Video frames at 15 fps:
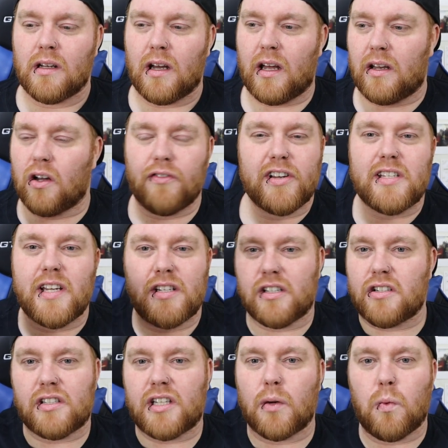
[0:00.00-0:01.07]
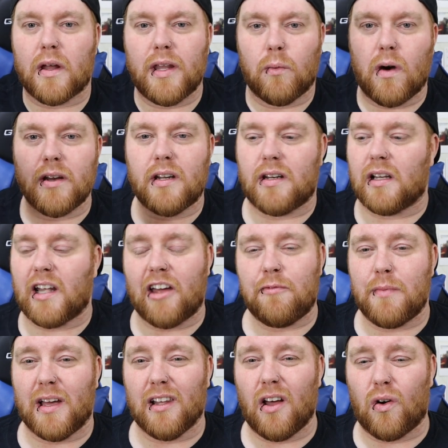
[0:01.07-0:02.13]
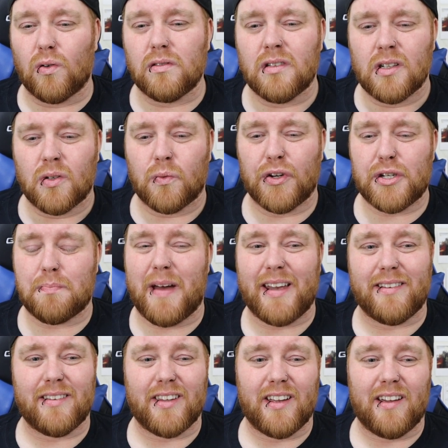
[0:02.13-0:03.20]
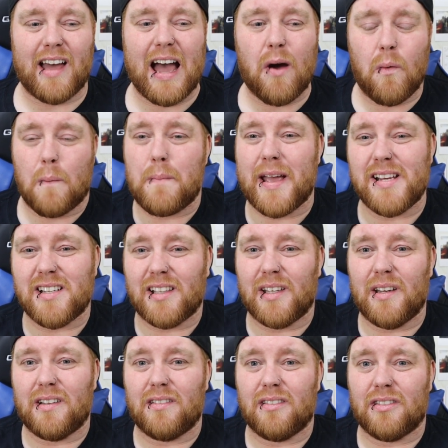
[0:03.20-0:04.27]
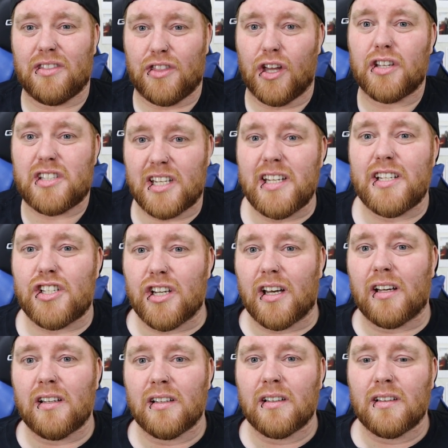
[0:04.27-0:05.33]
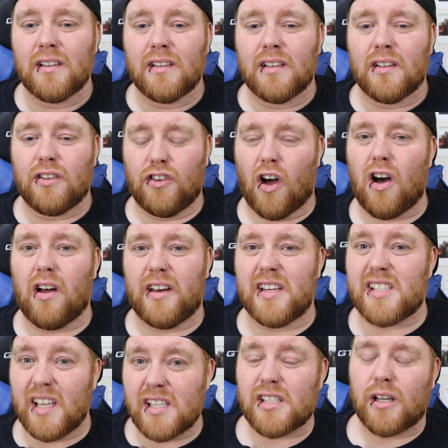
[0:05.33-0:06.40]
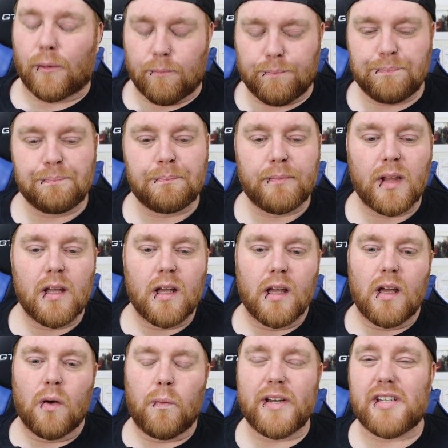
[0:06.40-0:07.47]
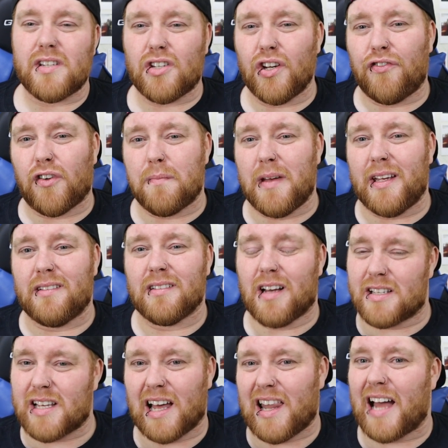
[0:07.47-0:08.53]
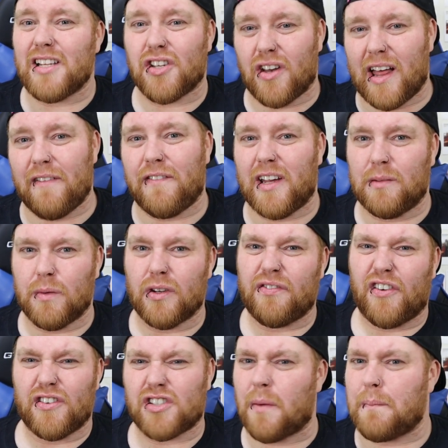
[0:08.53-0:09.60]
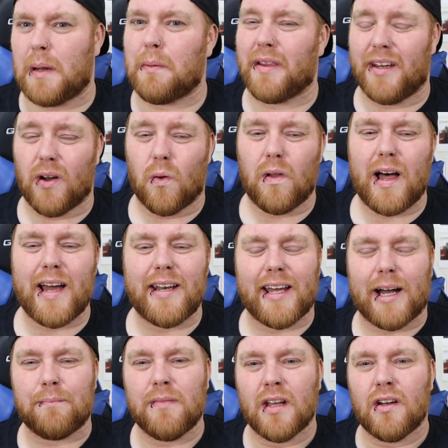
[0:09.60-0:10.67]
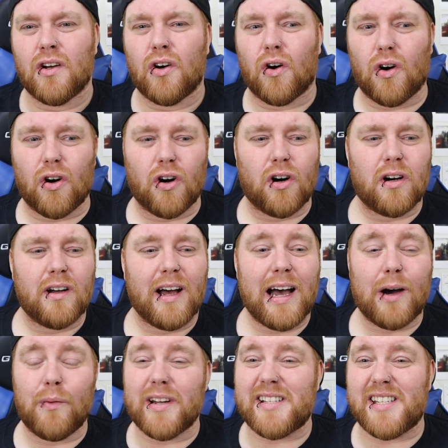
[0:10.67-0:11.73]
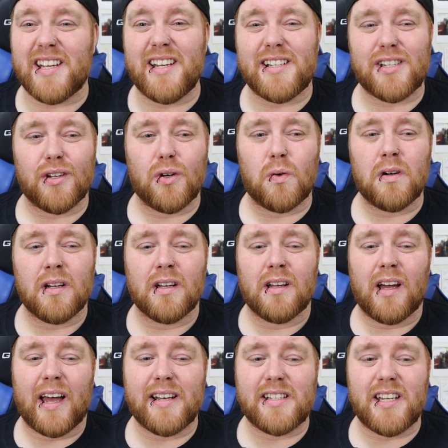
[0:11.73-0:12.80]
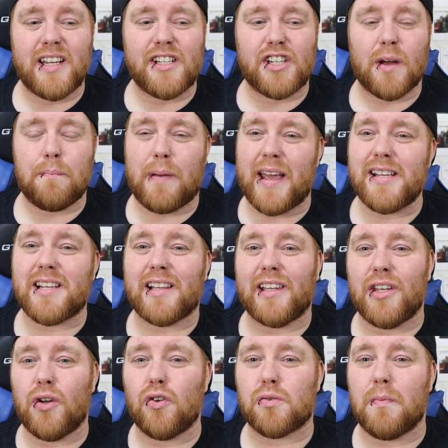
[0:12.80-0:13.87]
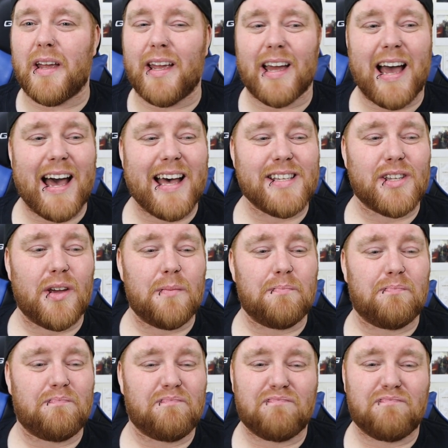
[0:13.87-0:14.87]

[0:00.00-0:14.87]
and other teachers just did what they wanted and left me alone, which meant that I were basically the teacher, not an assistant. Which is good for me, because I like to do that thing, but for some people they don't like that. Or, I were T2, and teacher basically used me as a